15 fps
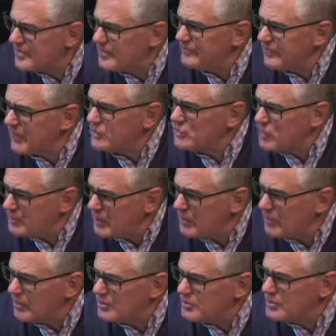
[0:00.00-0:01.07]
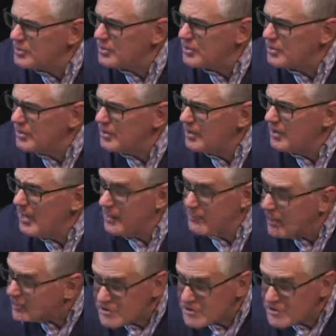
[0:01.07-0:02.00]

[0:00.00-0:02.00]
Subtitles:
that affects your marriage. I'm not